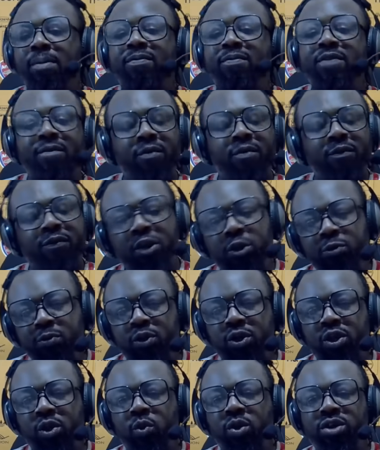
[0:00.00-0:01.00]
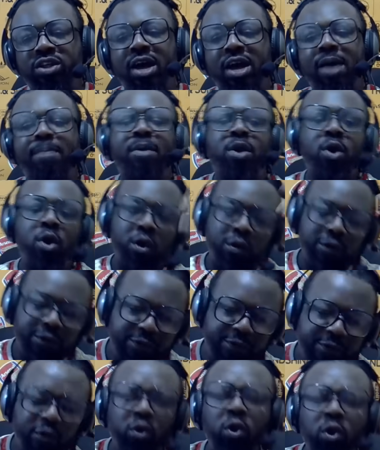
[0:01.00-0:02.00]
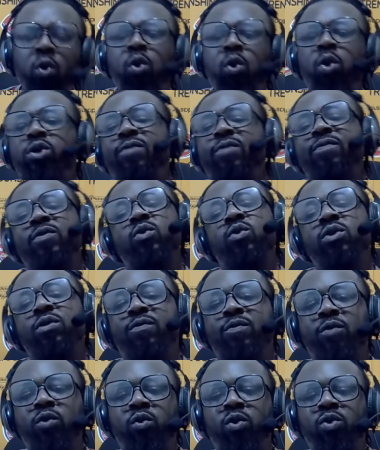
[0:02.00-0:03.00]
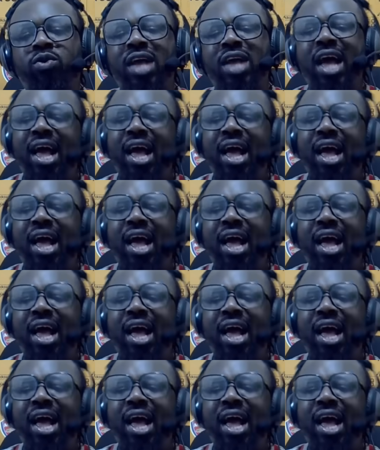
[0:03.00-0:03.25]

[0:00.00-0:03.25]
If you're for Facebook, if you watch, follow us if you know the follow us,